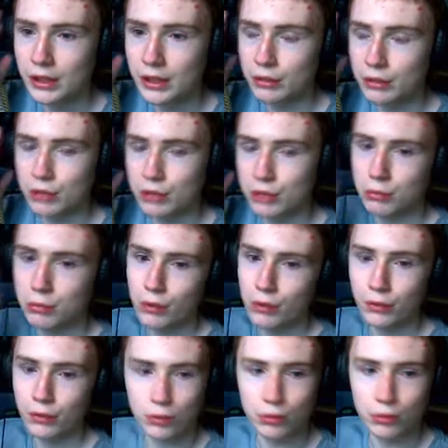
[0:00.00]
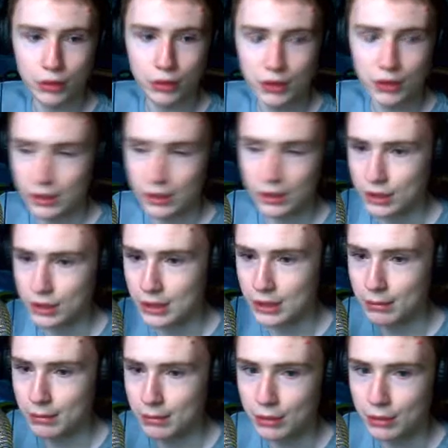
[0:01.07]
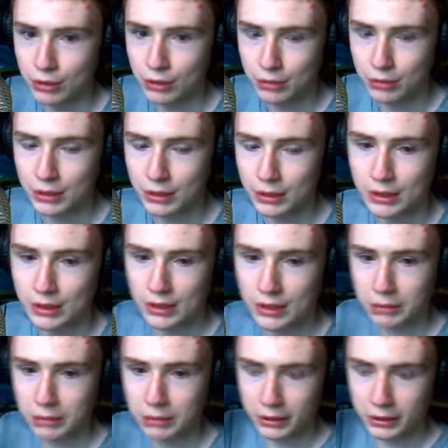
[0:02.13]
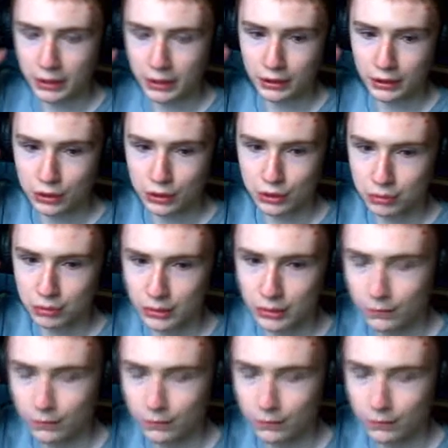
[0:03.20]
just remove those ones and just keep these ones up because it's going to be kind of stupid and,